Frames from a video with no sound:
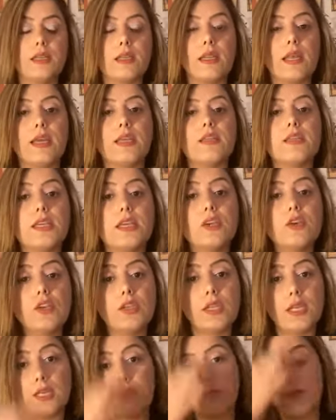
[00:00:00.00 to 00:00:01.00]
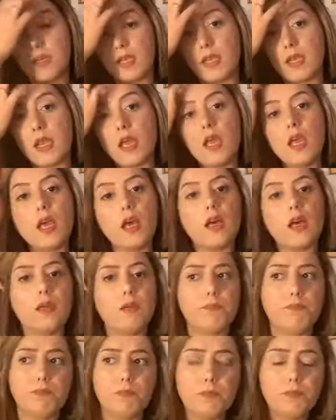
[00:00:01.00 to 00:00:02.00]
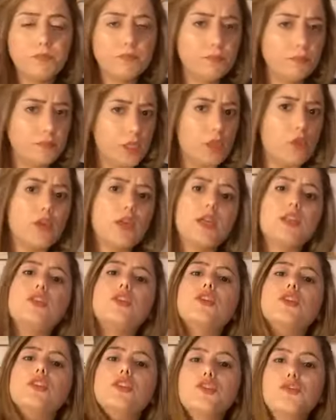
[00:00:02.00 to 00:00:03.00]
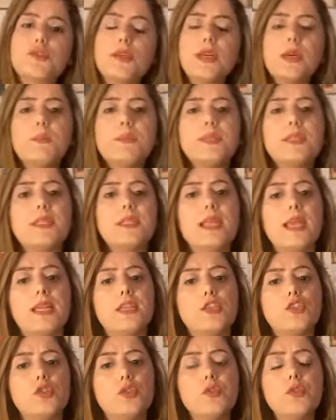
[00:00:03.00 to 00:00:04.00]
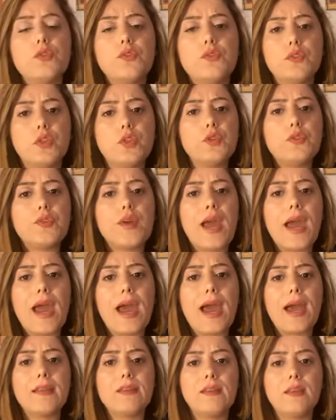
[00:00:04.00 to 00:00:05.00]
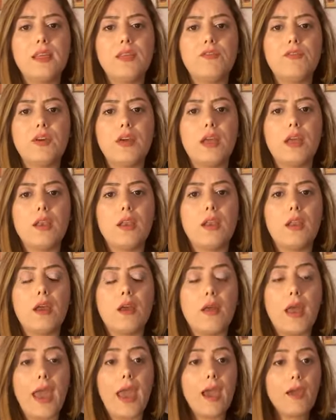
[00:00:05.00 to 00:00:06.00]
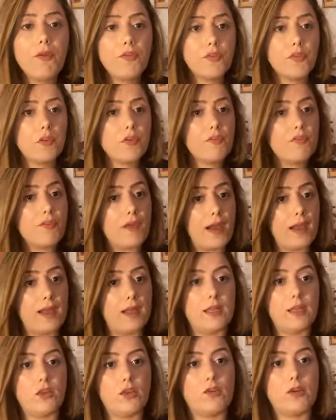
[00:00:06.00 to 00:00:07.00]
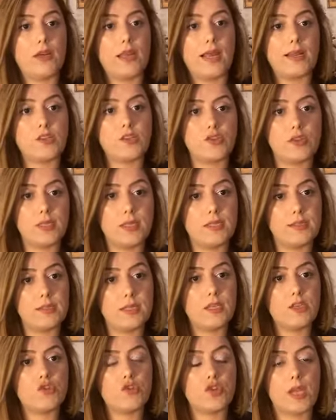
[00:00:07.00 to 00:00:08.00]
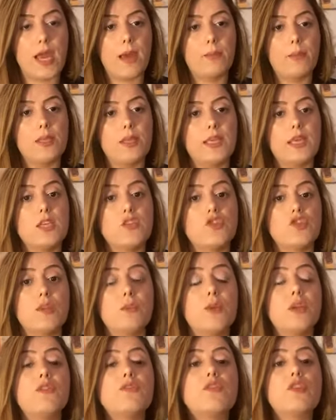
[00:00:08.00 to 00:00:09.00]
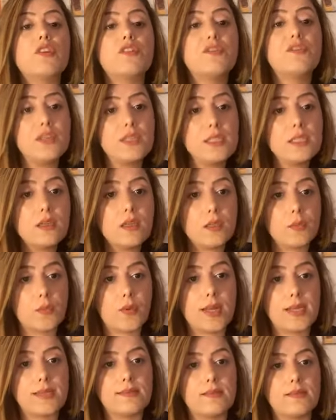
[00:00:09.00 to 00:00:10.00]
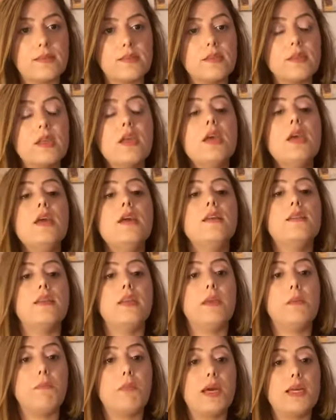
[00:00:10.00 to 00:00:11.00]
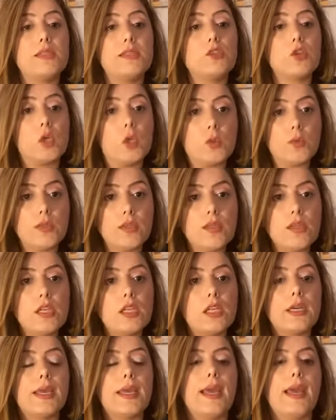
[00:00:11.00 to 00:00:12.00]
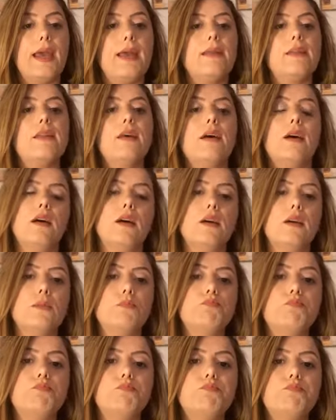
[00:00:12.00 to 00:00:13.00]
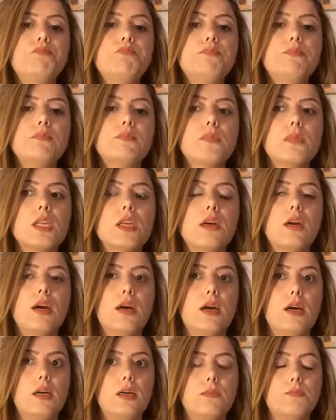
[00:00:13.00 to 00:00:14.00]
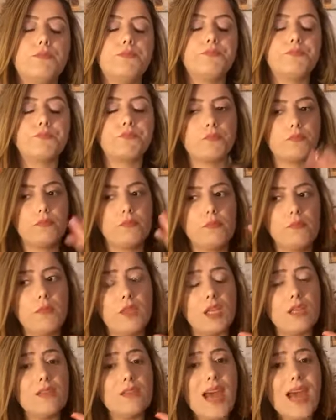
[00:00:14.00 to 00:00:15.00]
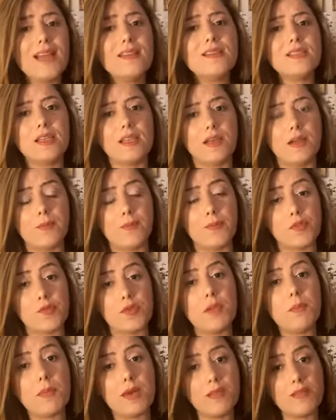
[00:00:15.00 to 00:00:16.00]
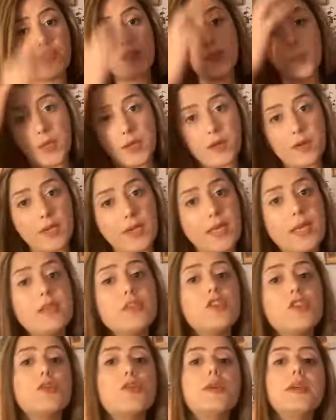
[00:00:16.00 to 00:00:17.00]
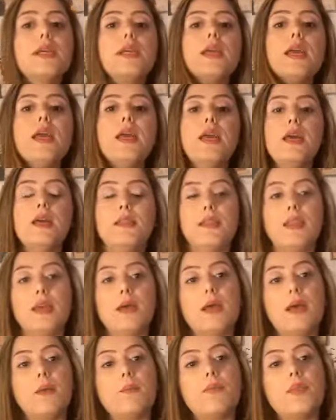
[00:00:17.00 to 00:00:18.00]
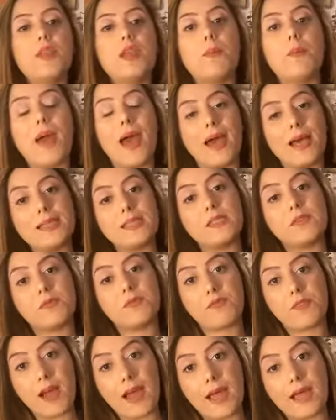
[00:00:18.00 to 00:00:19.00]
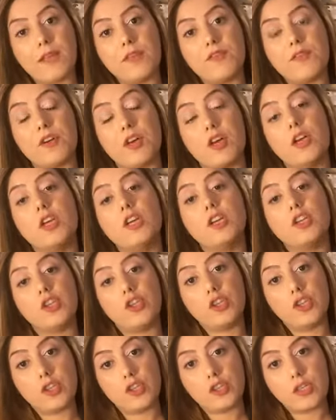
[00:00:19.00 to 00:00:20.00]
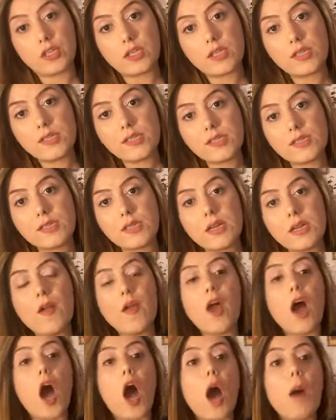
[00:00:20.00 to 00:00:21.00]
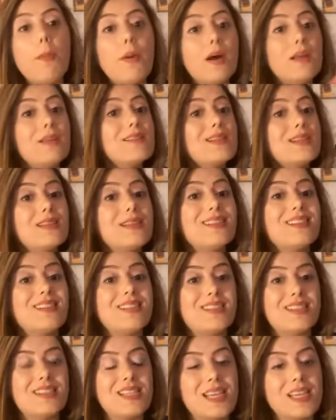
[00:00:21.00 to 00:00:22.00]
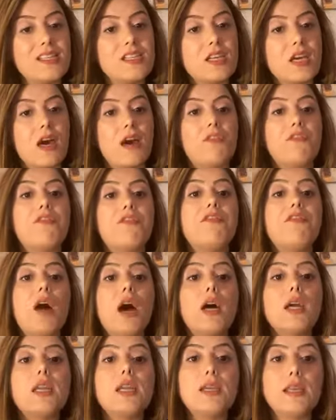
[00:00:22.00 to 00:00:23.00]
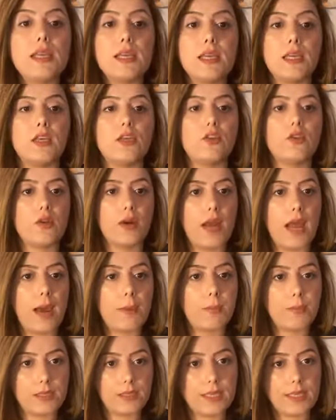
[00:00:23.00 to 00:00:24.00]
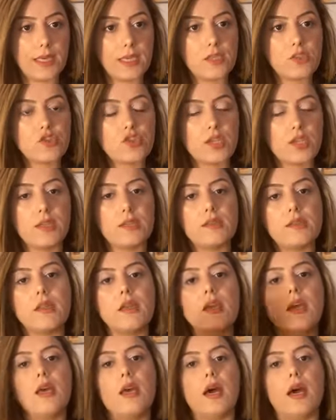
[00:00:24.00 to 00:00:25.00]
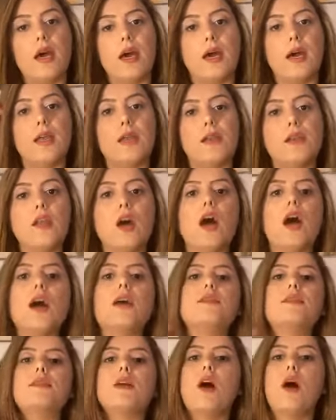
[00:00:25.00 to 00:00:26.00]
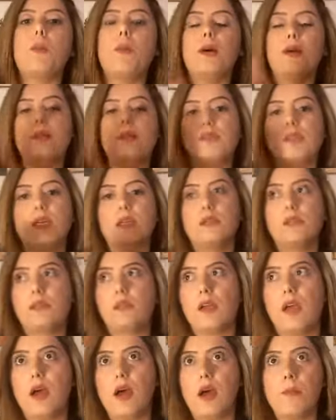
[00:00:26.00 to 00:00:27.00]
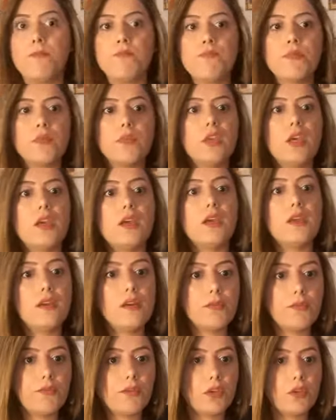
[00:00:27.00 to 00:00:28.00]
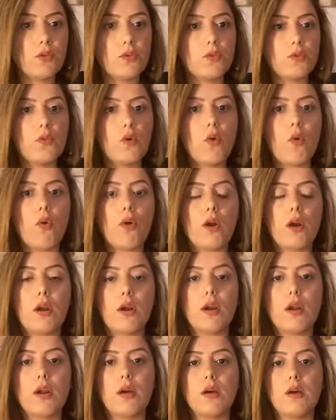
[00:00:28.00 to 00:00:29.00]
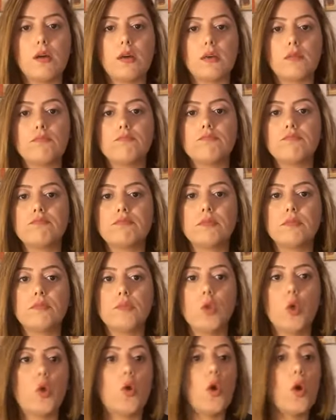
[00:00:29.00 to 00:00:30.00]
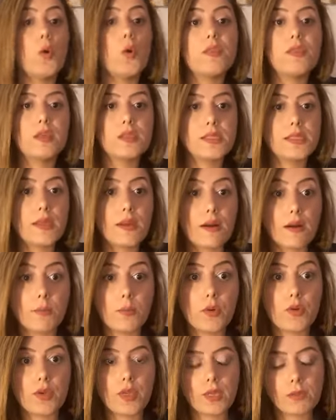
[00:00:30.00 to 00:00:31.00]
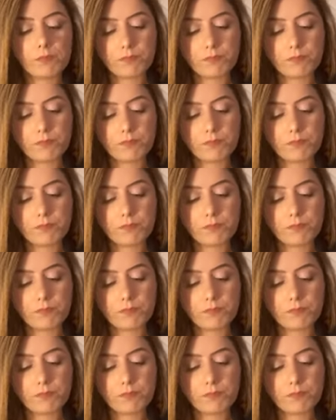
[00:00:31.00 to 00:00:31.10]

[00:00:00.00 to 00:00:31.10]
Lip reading: Like they could even look at your trips that you've had even after filing your naturalization application. But for physical presence, they must only look at that 3 month period during the past 5 years up until the date of filing your application, not up until the interview or your oath ceremony.